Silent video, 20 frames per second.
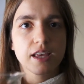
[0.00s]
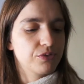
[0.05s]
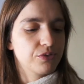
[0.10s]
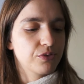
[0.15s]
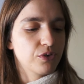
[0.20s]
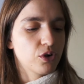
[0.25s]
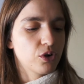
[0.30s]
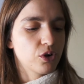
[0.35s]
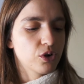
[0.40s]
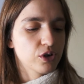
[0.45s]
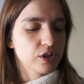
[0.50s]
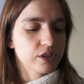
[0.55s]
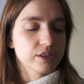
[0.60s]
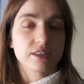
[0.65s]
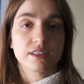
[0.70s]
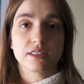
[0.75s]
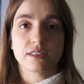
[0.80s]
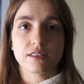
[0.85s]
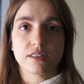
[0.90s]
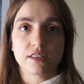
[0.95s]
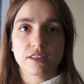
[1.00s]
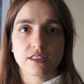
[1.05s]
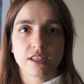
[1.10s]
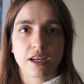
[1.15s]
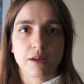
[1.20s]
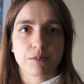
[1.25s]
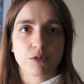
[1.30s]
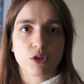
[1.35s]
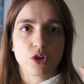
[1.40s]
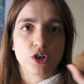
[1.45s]
For dessert,
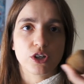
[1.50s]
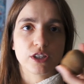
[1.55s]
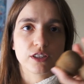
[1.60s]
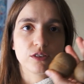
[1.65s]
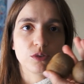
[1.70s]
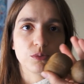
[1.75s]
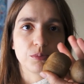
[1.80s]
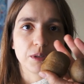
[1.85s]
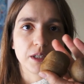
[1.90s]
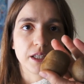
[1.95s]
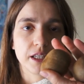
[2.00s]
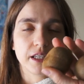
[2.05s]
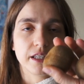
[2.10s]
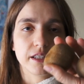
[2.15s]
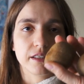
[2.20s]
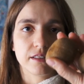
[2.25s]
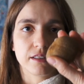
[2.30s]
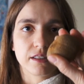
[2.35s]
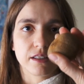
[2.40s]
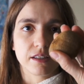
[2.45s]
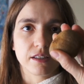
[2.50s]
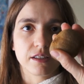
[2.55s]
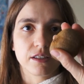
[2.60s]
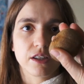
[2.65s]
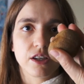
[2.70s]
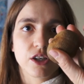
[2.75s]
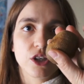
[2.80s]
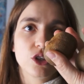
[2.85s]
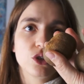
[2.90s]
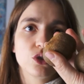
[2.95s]
I'm going to be eating
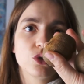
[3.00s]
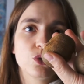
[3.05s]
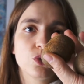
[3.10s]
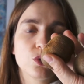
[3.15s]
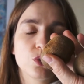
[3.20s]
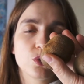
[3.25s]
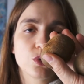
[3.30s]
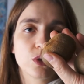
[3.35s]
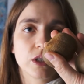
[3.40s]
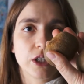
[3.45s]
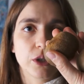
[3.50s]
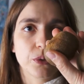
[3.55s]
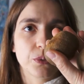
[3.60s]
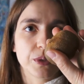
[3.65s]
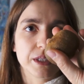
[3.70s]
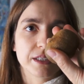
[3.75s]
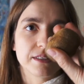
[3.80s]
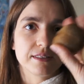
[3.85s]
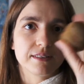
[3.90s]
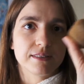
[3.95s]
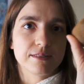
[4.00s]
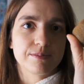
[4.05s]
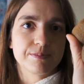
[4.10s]
2 kiwis.